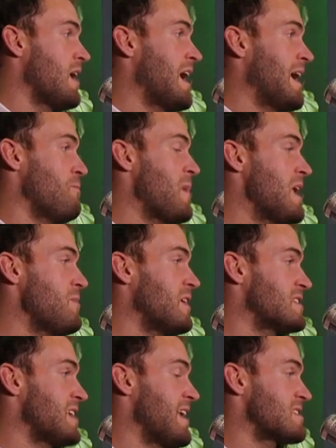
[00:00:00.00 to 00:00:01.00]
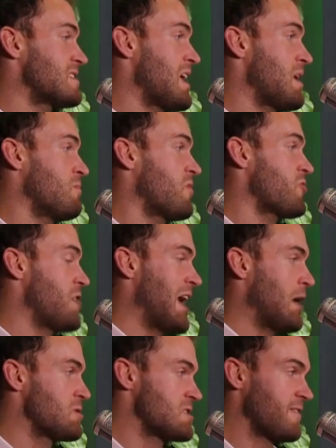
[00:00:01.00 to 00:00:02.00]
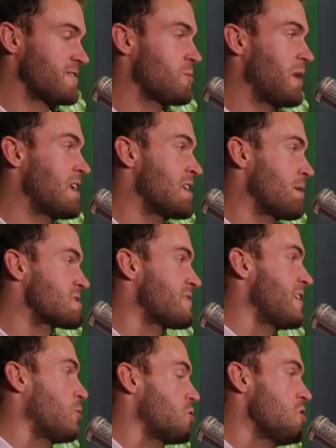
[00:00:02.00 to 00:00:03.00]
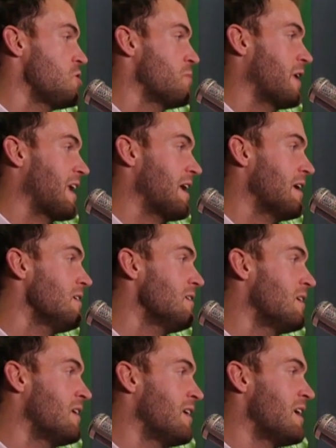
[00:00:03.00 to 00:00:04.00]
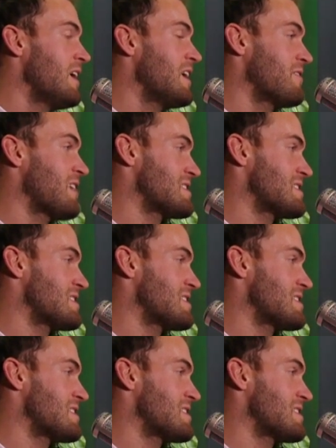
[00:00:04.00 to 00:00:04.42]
And maybe it takes them 3 hours after waking up to feel human again. And if